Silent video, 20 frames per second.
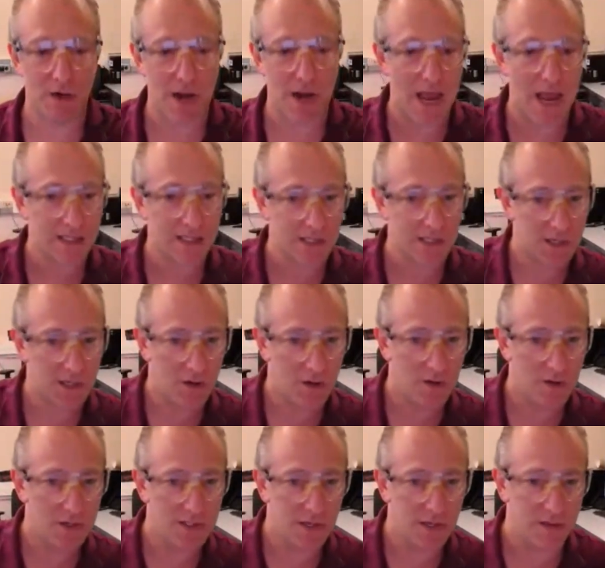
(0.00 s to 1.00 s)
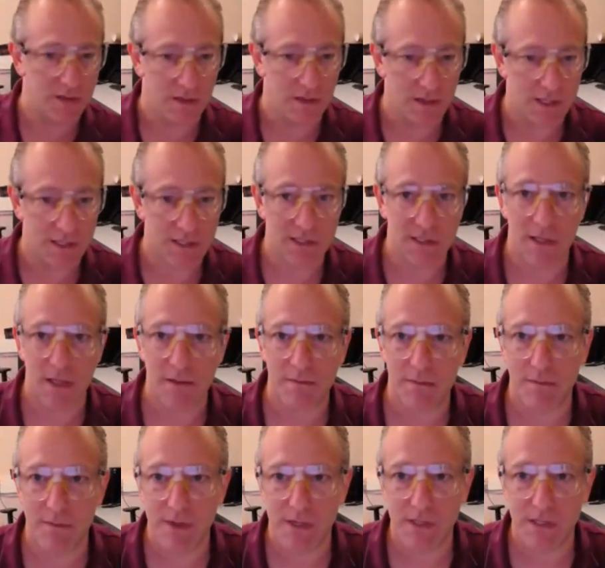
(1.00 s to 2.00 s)
acetone is on the list. Let
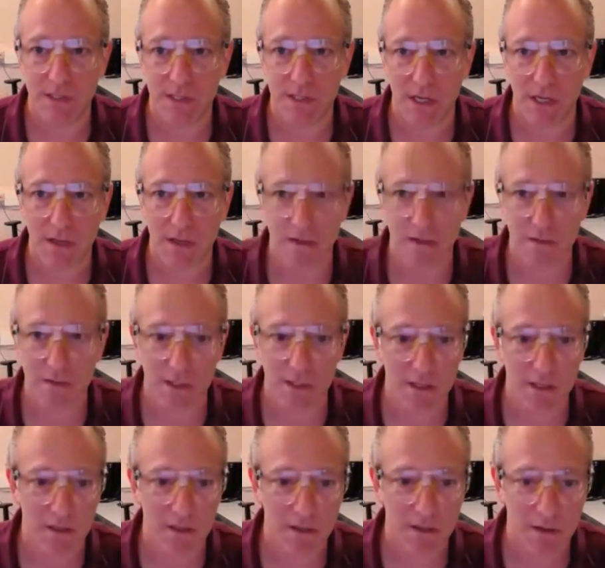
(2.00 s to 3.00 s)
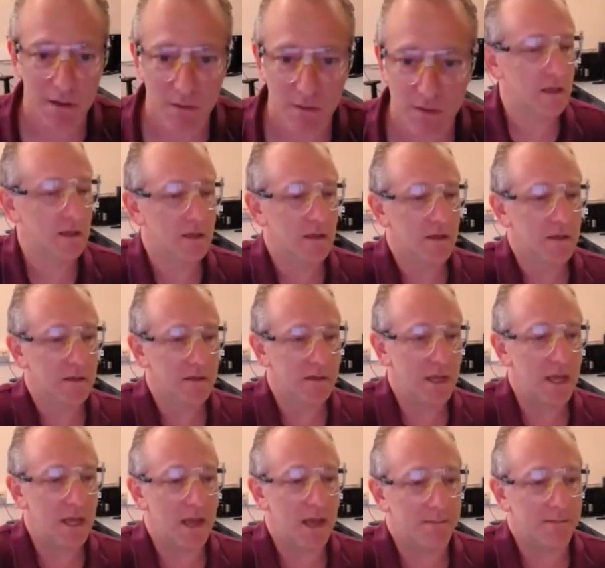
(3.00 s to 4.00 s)
me just check.
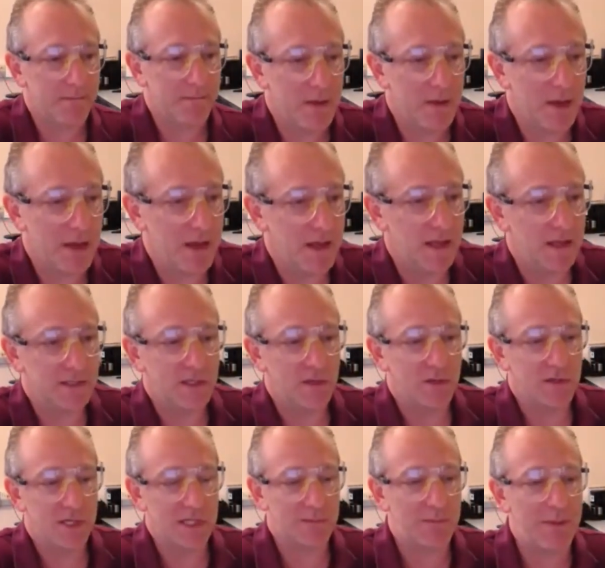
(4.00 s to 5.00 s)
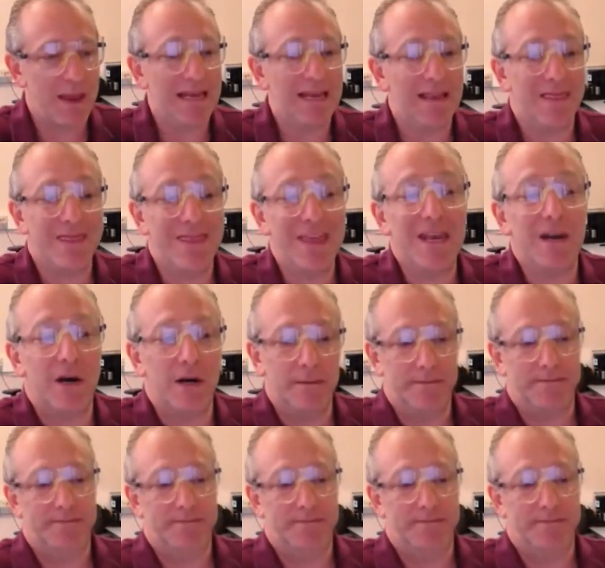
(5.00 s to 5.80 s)
Yeah, yeah, uh, it's used as paint thinner.